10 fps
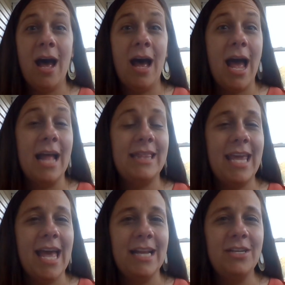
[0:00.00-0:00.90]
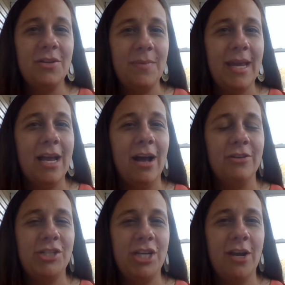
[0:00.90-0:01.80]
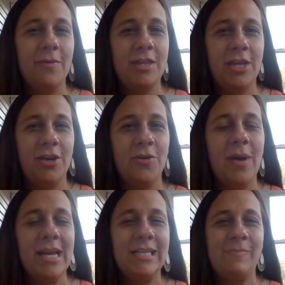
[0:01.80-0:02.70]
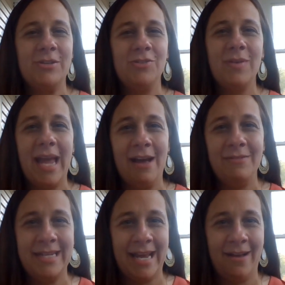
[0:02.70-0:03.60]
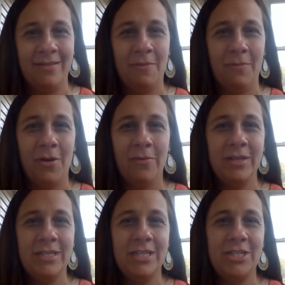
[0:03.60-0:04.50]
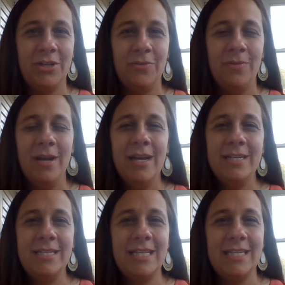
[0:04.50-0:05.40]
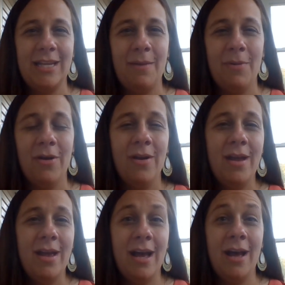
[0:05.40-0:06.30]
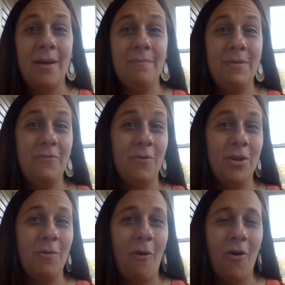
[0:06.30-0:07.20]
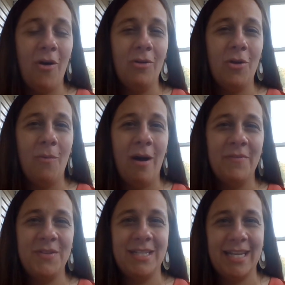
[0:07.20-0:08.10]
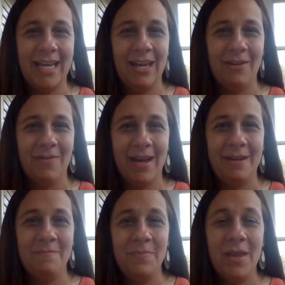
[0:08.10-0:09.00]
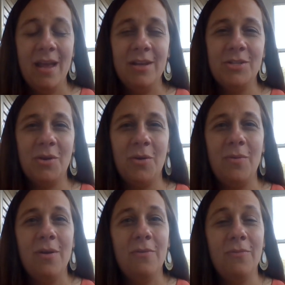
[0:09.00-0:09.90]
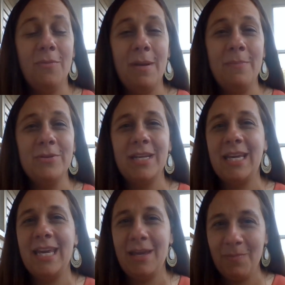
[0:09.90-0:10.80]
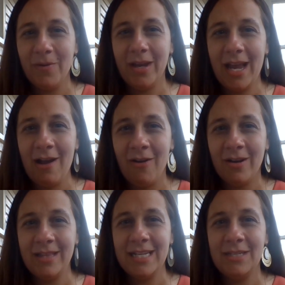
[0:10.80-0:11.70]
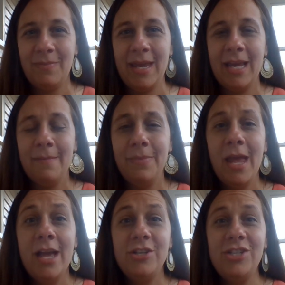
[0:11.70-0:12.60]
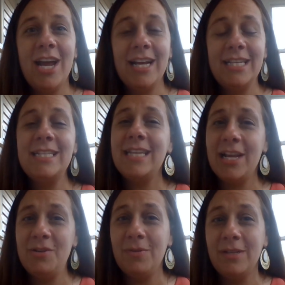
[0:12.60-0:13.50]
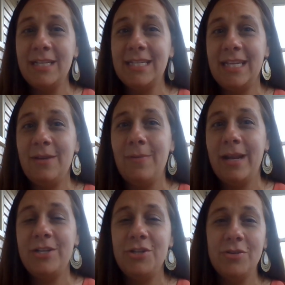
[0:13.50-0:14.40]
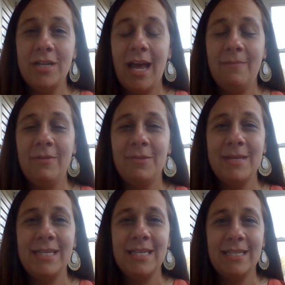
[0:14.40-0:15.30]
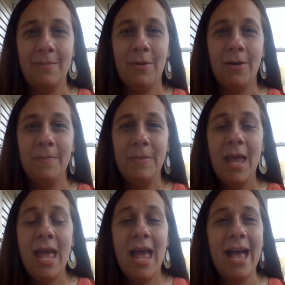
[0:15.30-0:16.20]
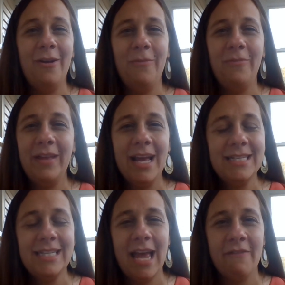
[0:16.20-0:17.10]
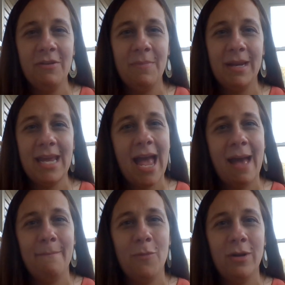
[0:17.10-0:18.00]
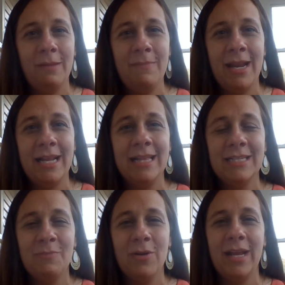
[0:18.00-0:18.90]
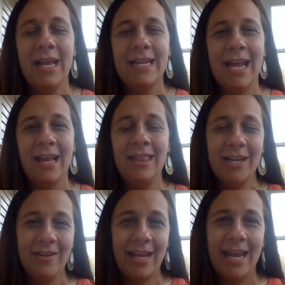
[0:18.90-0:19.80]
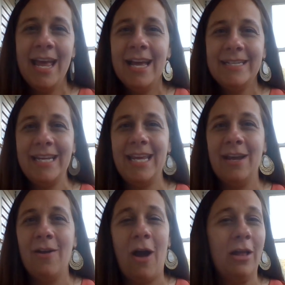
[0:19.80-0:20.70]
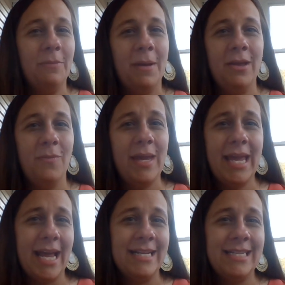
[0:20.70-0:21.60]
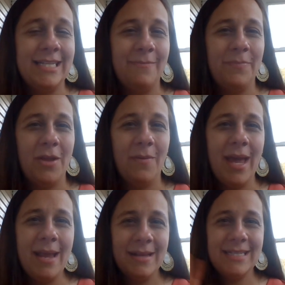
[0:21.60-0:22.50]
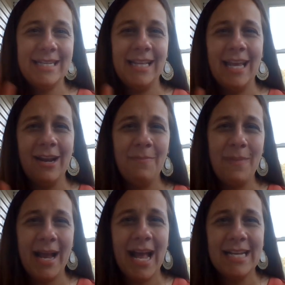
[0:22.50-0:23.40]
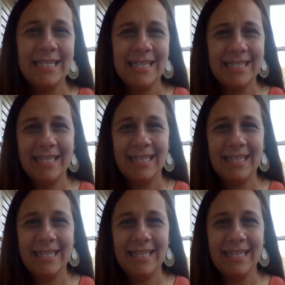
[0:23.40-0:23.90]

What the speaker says: At the end of the week, I'll share with you a special countdown that we're going to do to the summer before you all go off to second grade. So remember to keep working hard this week. Check the schedule to see when it's your time with Mrs. Summer. And hopefully I see everybody at morning meeting this morning at 9:30 to hear all about your weekends. Okay, see you later. Bye, guys.